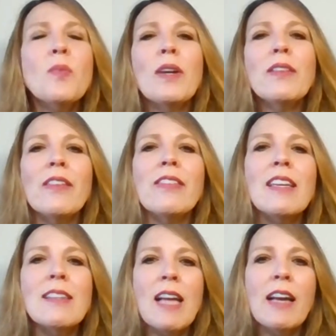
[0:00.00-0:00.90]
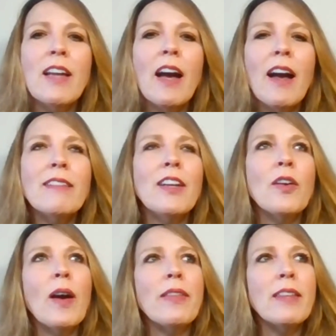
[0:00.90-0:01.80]
one of the things I
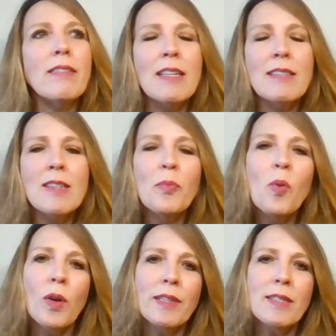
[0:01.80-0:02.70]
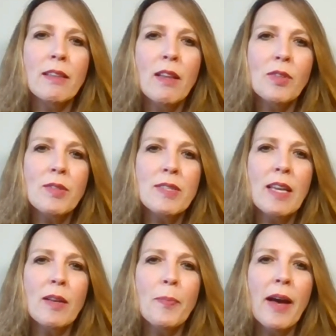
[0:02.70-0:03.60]
think that's important to level
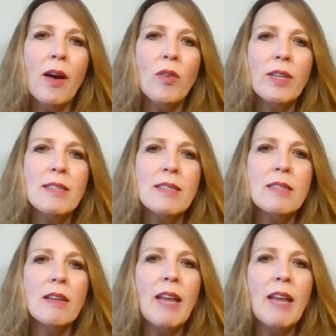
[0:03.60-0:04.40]
set about is